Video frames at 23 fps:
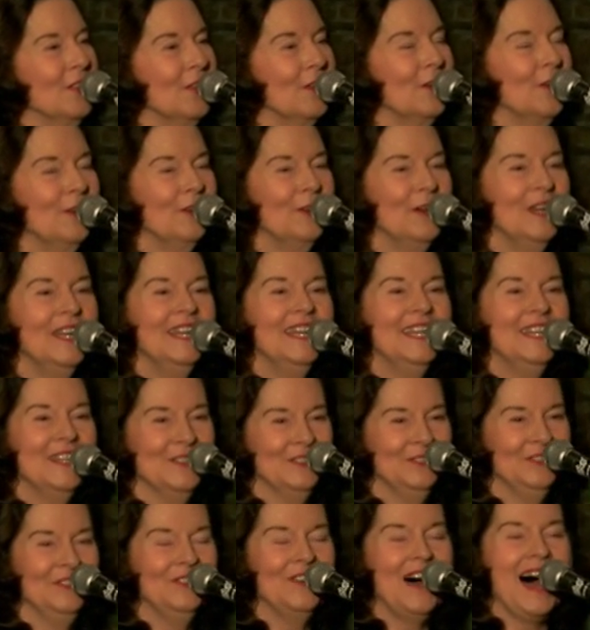the ring
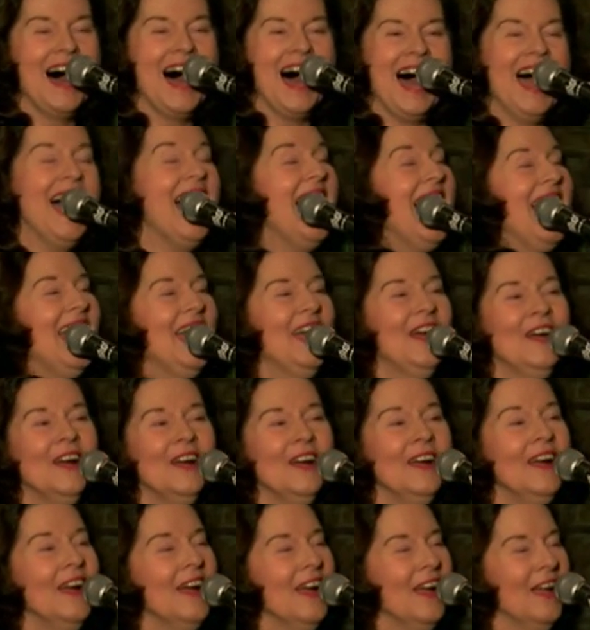of
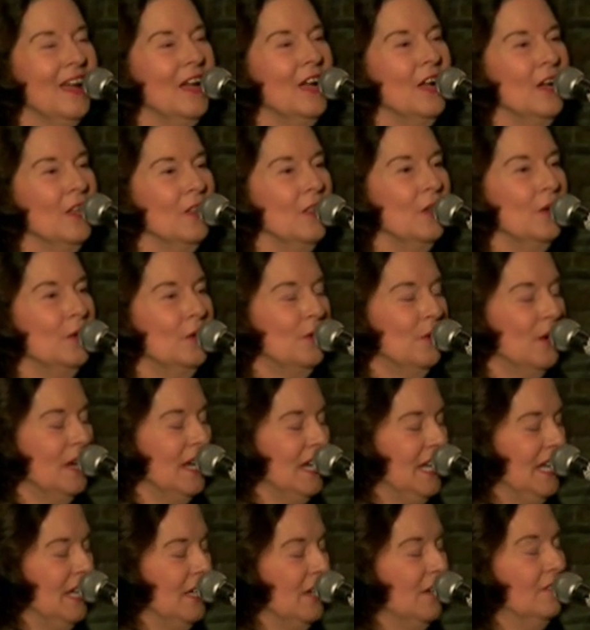fire, the
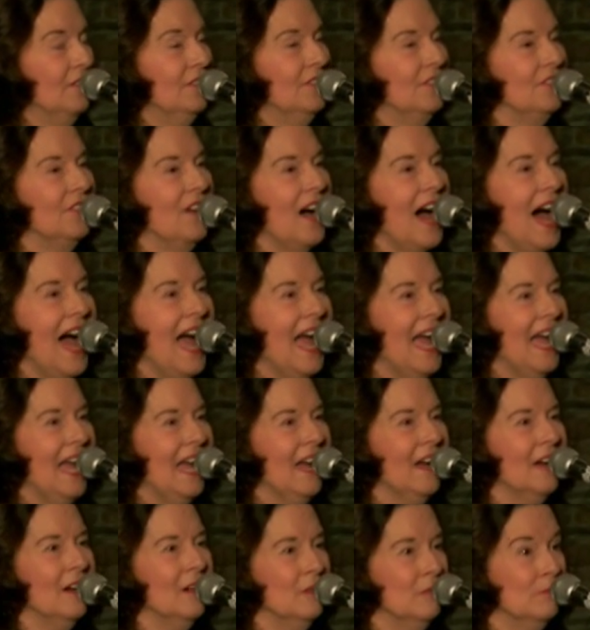ring of
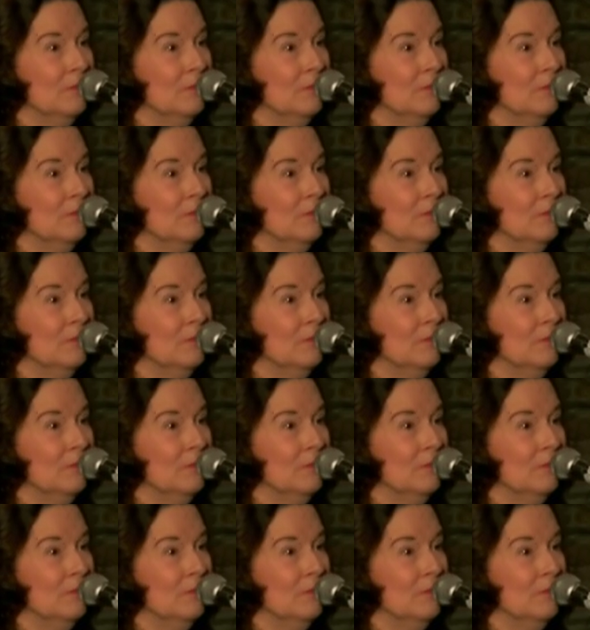fire.